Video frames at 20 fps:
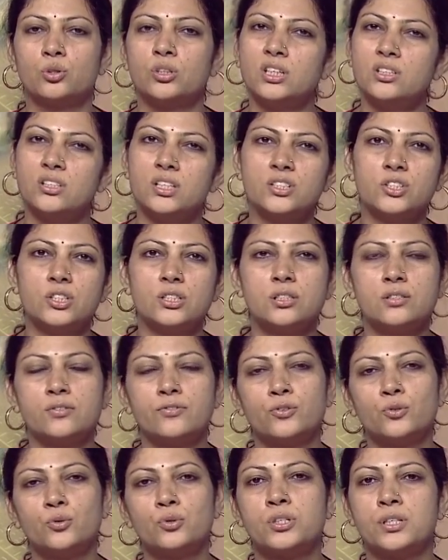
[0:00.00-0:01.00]
So these are just
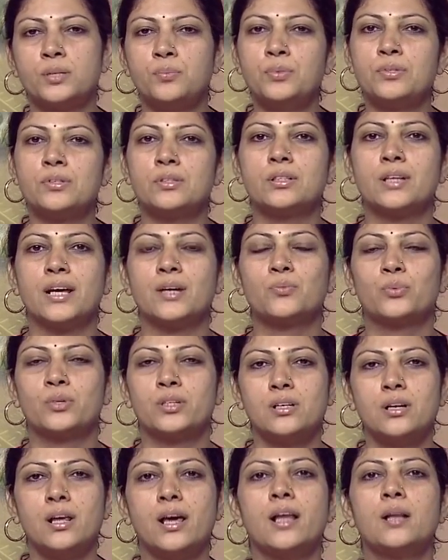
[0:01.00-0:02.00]
a few tips that
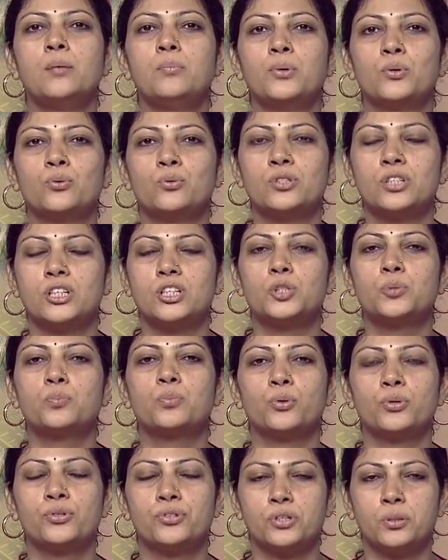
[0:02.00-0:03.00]
will help you
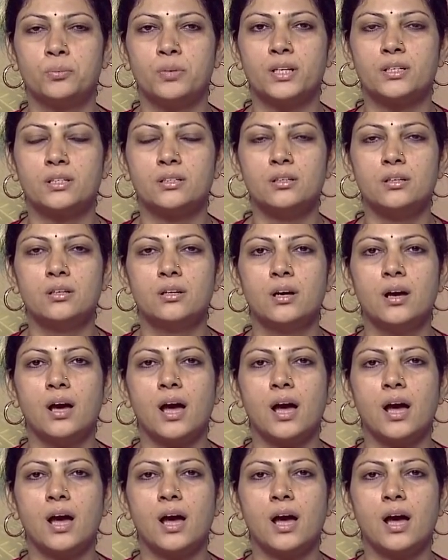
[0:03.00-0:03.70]
teach poetry better